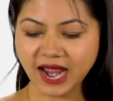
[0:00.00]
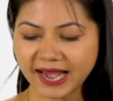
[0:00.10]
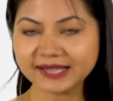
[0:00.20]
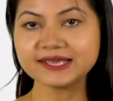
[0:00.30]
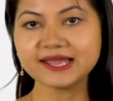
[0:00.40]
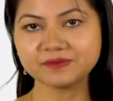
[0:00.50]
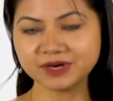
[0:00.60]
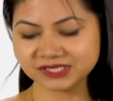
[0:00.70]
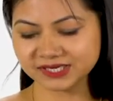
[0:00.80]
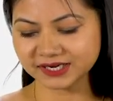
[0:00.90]
IT
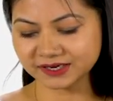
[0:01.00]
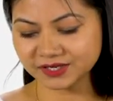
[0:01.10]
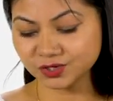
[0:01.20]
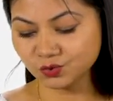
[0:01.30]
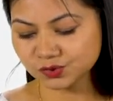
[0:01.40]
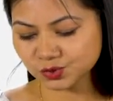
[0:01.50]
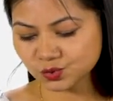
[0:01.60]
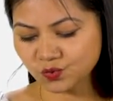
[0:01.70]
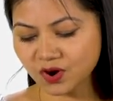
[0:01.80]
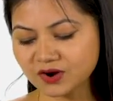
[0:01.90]
administrator used to
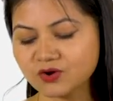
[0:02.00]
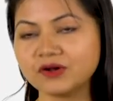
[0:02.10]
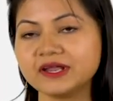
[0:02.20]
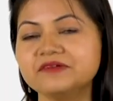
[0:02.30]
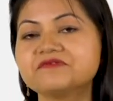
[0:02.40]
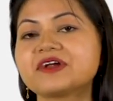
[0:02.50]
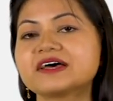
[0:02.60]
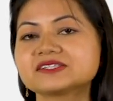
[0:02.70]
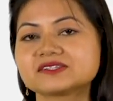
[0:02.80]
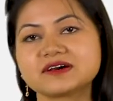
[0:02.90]
work on
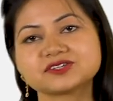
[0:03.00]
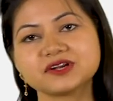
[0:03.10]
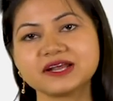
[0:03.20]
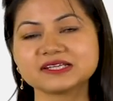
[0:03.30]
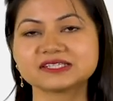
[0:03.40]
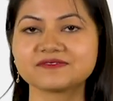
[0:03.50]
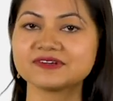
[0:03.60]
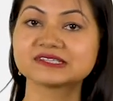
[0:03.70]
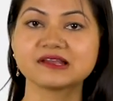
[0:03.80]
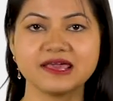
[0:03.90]
infrastructure as a
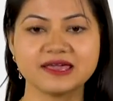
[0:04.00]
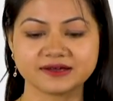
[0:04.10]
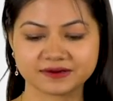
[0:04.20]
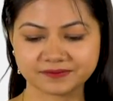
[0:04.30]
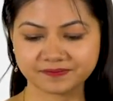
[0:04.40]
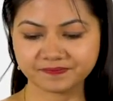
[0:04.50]
service layer.